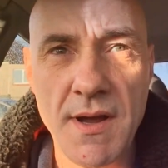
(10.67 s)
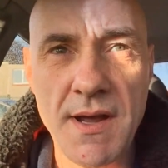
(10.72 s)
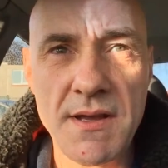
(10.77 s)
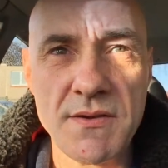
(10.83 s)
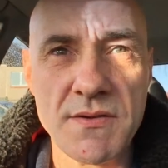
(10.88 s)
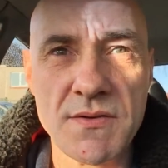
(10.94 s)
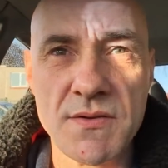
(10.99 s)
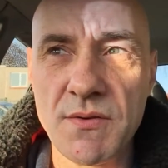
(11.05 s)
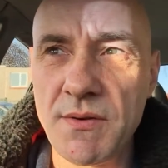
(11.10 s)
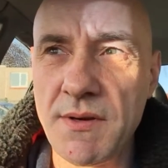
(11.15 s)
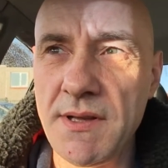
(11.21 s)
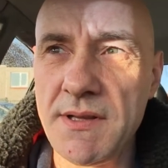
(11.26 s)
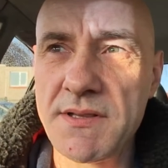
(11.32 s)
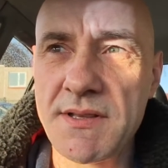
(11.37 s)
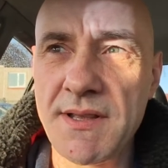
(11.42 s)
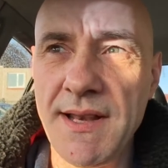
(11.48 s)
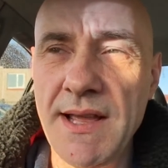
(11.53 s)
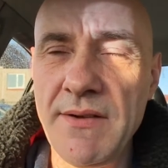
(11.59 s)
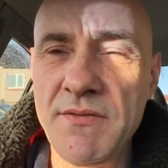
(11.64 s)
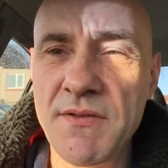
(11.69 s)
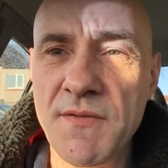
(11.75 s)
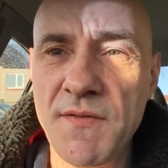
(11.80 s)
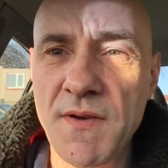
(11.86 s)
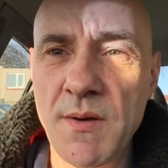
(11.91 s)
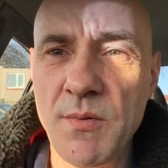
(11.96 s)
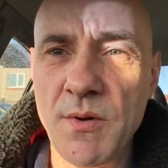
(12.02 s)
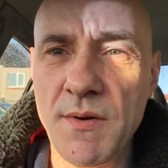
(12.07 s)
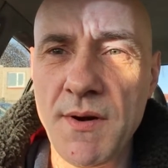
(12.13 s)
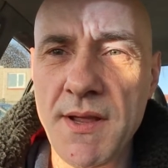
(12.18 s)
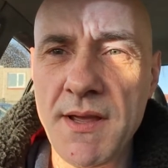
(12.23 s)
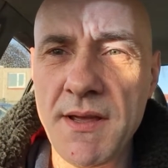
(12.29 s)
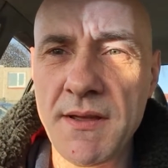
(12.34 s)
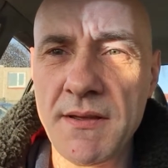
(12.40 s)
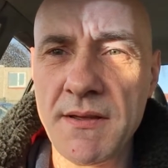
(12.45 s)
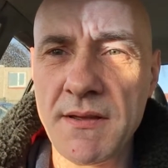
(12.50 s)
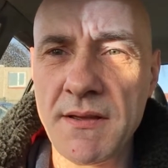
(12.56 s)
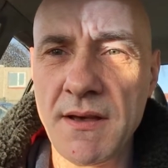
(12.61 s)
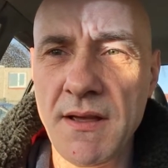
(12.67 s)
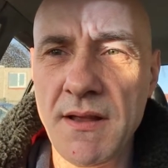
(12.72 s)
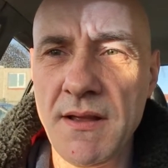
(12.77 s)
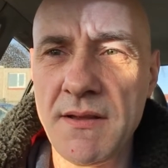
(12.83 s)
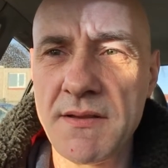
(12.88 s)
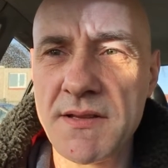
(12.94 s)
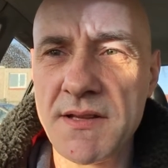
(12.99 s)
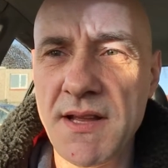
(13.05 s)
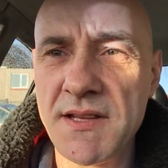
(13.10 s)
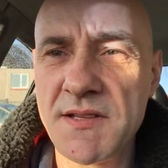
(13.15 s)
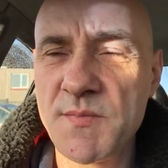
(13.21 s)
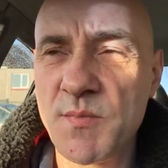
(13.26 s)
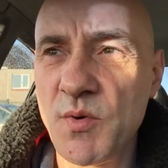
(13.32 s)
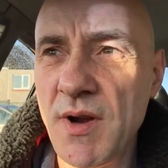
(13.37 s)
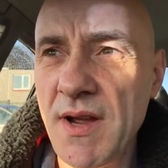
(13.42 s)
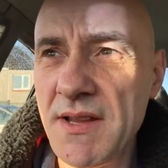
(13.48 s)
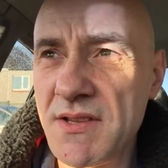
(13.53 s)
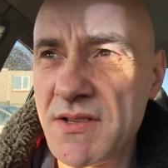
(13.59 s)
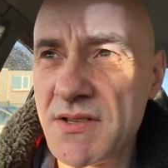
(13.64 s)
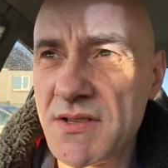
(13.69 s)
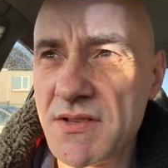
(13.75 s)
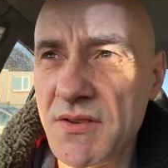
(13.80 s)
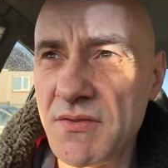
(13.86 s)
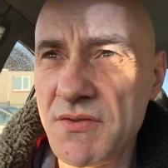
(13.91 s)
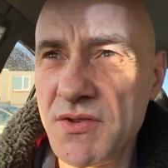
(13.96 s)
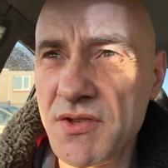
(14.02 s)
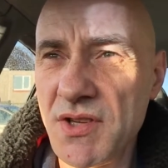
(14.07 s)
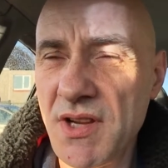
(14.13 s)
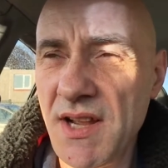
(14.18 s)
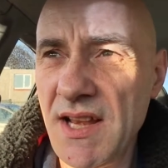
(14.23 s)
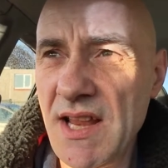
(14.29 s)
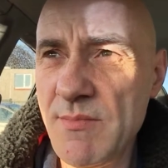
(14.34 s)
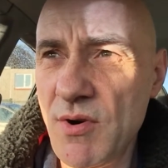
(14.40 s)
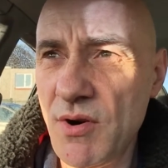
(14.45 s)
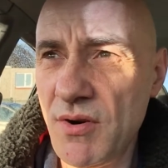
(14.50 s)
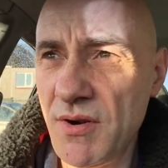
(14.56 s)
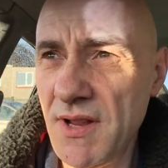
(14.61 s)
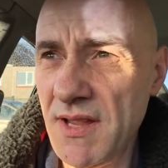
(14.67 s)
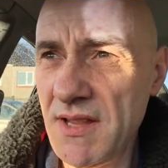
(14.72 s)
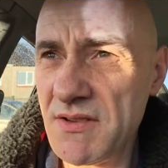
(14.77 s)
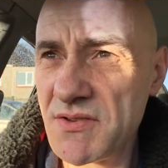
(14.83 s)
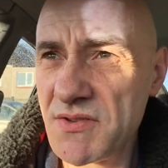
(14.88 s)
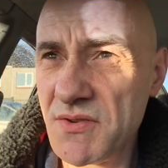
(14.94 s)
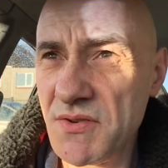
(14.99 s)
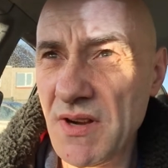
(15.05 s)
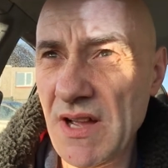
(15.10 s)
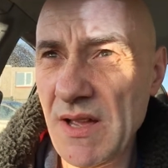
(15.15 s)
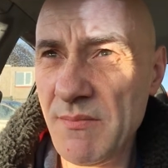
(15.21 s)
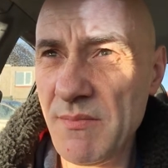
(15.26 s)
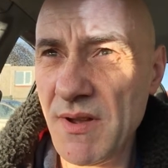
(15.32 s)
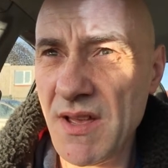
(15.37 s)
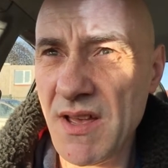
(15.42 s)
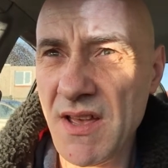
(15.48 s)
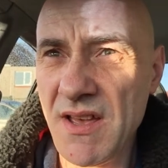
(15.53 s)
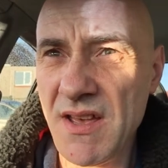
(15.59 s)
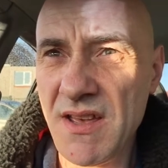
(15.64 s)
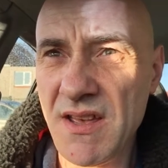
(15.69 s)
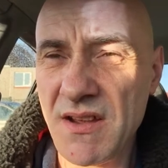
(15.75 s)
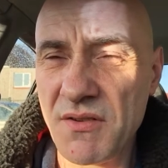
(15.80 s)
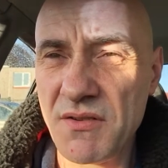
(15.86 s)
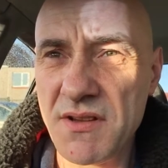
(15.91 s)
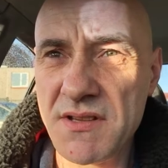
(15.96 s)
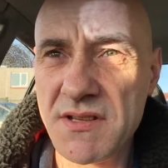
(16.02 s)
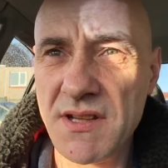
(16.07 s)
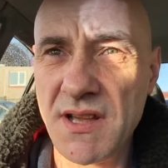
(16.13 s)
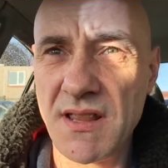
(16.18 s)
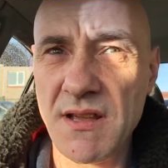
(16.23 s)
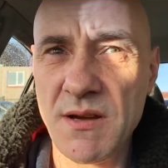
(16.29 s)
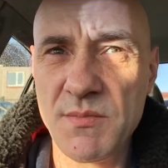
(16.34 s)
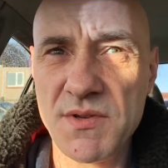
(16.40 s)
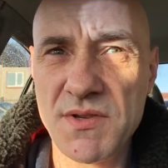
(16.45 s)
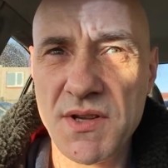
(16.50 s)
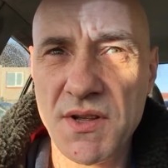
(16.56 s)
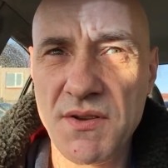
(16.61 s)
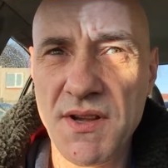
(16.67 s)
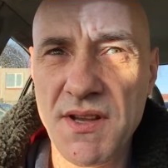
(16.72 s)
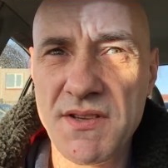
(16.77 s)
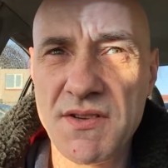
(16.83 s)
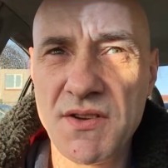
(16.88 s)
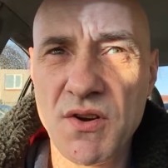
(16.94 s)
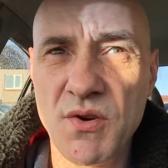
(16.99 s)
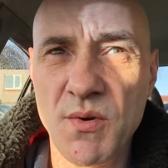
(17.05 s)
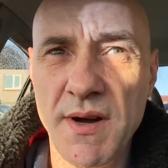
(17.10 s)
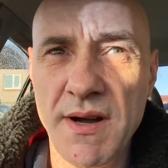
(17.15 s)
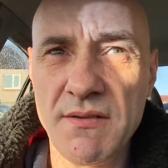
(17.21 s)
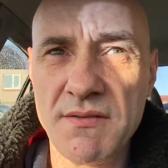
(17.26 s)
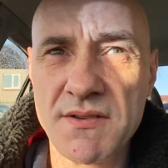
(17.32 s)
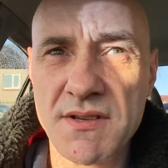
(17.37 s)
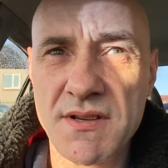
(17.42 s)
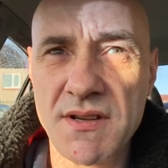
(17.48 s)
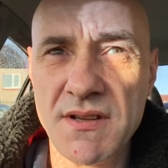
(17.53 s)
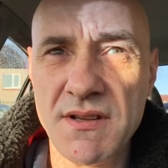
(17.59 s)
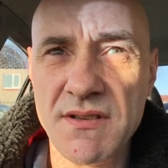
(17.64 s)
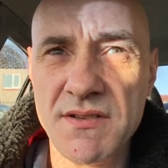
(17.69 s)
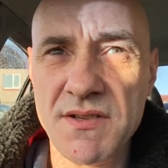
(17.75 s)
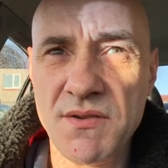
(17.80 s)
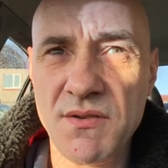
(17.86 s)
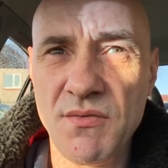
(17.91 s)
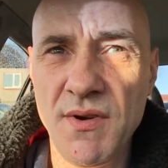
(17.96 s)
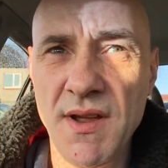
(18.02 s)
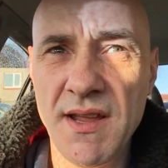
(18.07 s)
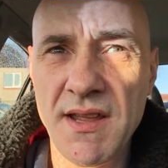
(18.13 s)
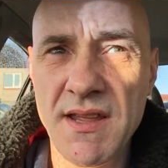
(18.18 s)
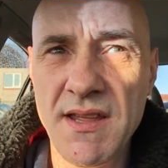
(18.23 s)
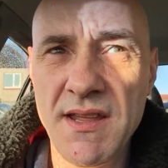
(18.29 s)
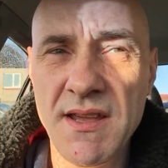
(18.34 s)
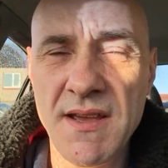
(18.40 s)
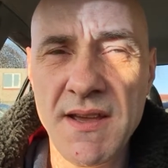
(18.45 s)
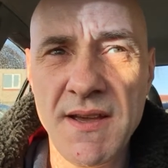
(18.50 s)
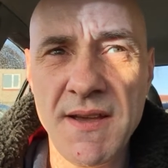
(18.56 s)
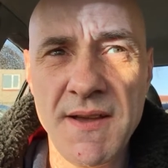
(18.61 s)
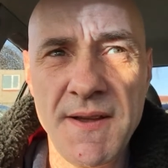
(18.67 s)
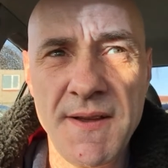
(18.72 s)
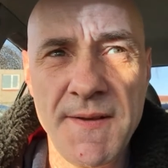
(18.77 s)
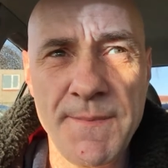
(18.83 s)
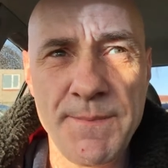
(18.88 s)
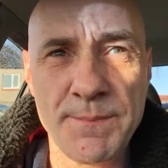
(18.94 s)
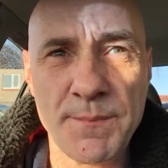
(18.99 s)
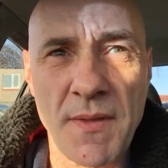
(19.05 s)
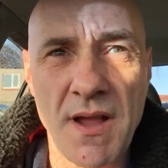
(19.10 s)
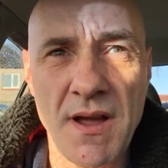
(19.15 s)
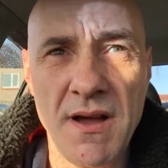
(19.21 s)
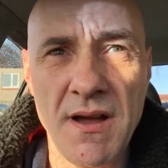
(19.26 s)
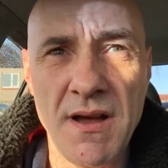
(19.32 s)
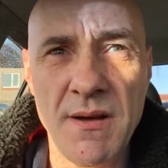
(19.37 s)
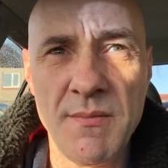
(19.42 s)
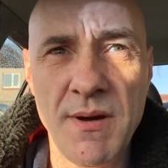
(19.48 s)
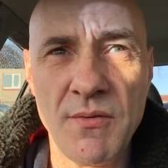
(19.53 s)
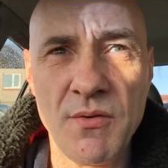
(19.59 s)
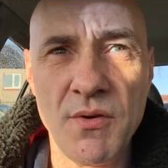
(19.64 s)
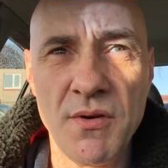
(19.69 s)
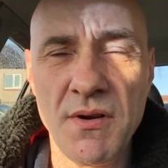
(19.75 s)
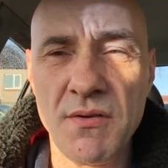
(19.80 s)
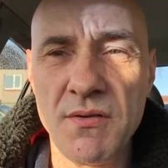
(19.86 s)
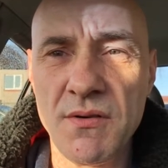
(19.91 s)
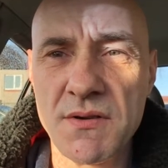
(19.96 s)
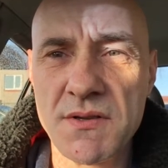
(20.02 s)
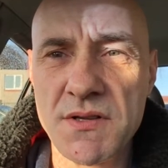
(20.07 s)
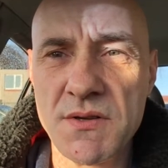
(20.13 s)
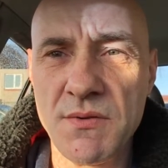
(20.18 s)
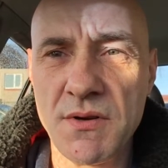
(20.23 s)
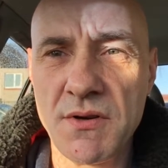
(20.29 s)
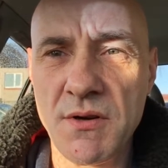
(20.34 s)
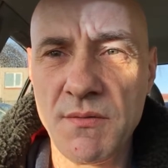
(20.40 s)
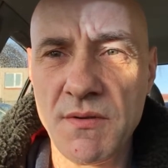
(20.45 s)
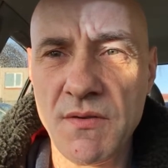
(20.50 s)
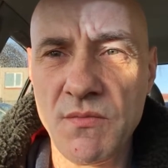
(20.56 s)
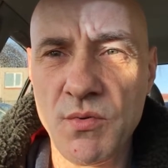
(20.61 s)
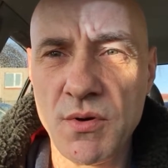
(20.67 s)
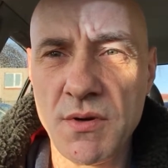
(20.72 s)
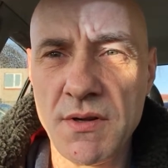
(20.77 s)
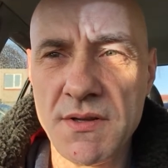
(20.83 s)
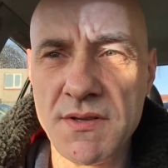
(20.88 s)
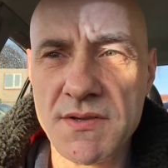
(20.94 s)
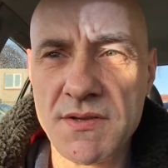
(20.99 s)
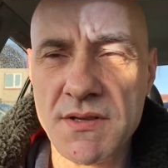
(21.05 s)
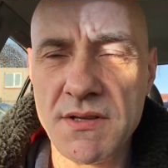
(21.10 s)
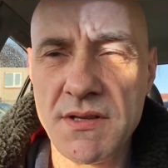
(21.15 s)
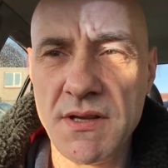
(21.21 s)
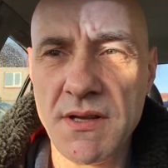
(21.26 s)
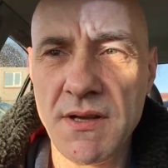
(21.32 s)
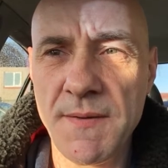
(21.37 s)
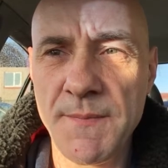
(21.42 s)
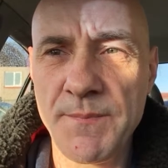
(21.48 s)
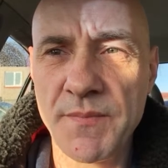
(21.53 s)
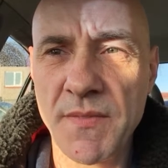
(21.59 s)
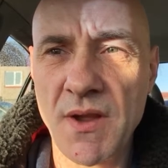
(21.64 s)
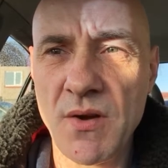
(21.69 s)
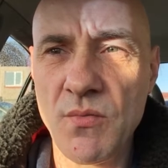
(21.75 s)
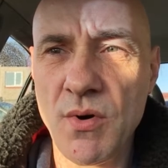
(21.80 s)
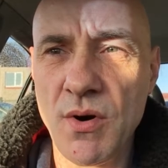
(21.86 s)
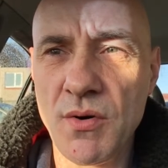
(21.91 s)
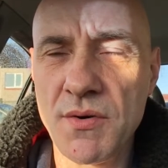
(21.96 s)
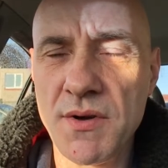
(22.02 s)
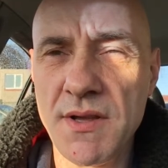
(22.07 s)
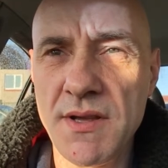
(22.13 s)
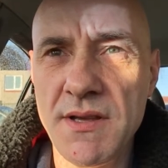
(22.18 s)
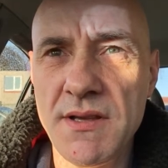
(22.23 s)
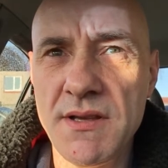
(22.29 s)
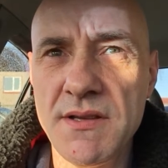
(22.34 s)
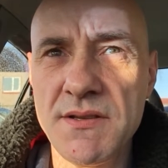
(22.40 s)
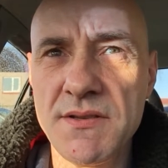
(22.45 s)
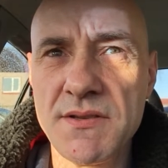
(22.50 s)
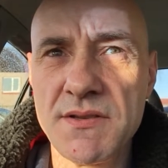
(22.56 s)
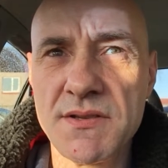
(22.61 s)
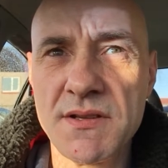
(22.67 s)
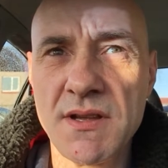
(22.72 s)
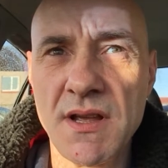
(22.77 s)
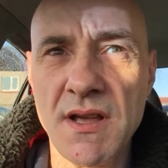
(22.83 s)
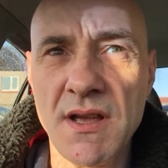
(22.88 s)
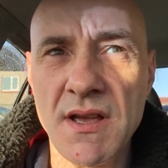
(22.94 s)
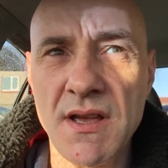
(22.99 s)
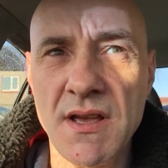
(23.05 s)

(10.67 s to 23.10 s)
Right, so it's the 11th of February and it's a nice bright sunshiny morning, so I'm going to take the opportunity to go out and do a recce. I'm going to go to a couple of woodlands today. One is